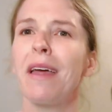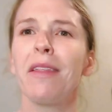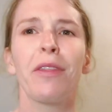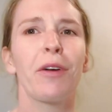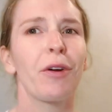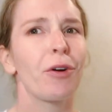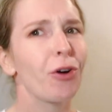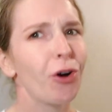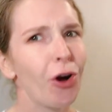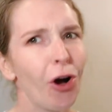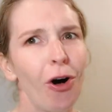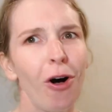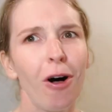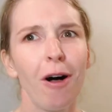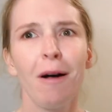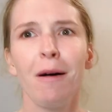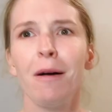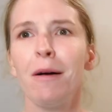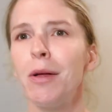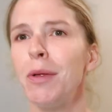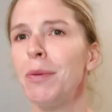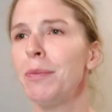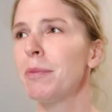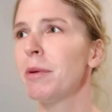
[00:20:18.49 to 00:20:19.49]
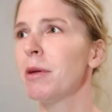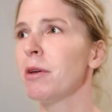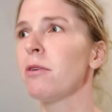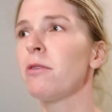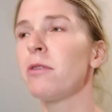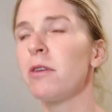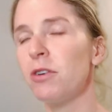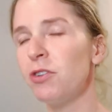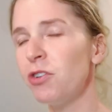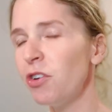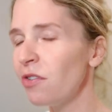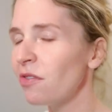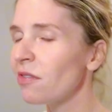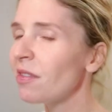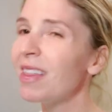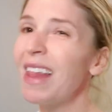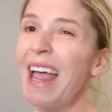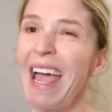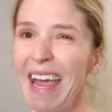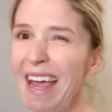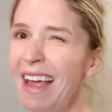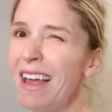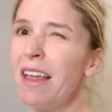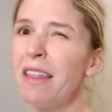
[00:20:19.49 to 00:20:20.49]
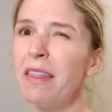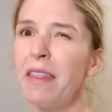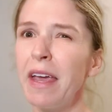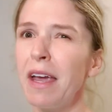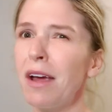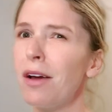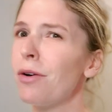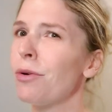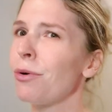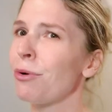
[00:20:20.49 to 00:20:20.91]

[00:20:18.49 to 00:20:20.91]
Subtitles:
they're calm, you know, they're just laying there